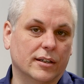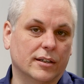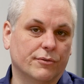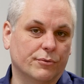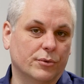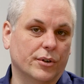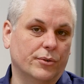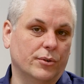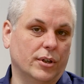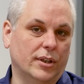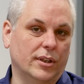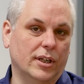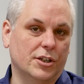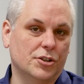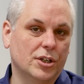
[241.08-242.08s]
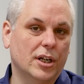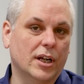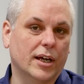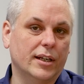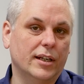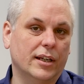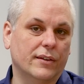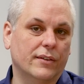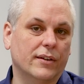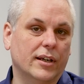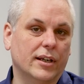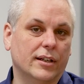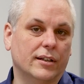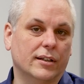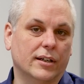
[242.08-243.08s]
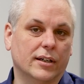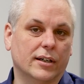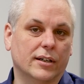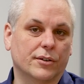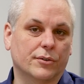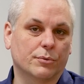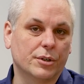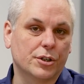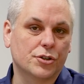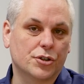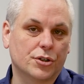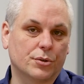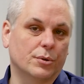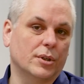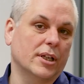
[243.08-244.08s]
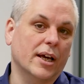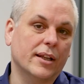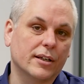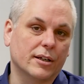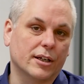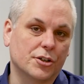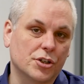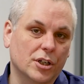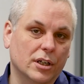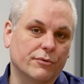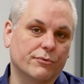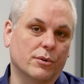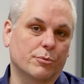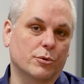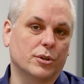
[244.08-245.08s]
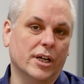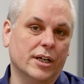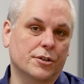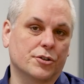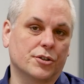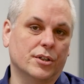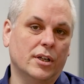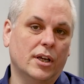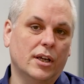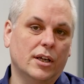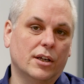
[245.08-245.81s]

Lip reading: for a certain IG line and then switch to another IG line for production,